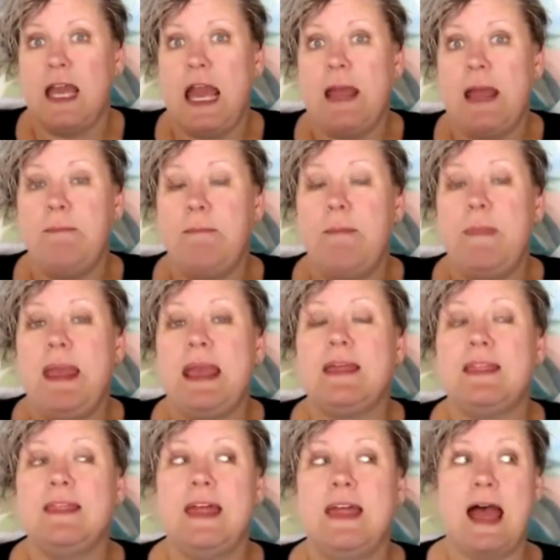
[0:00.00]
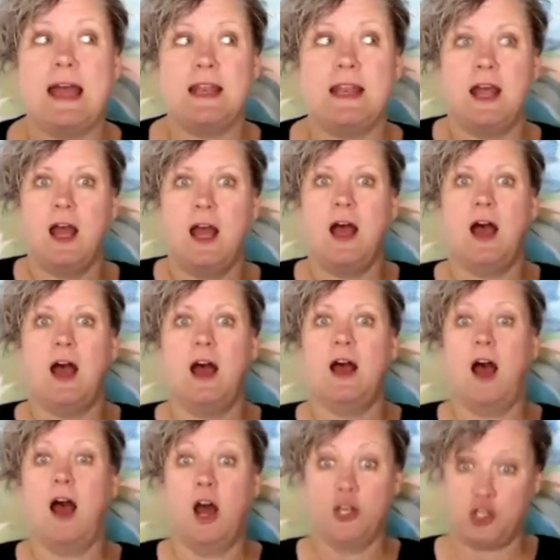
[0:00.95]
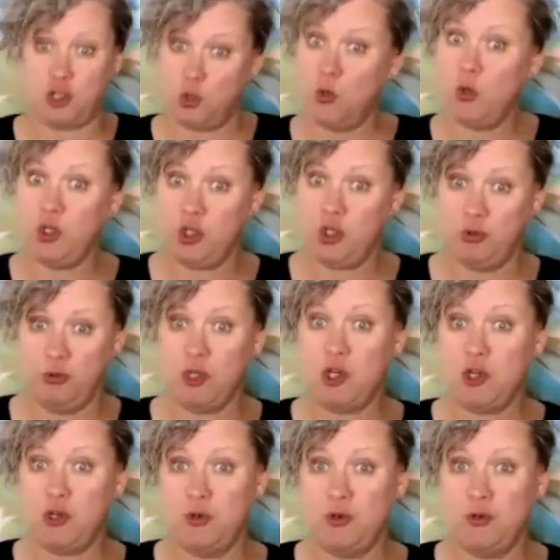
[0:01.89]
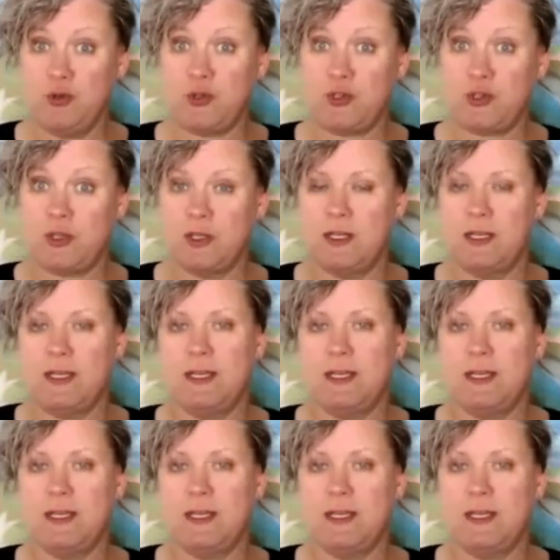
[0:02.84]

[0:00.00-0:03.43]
and make that a tool you use,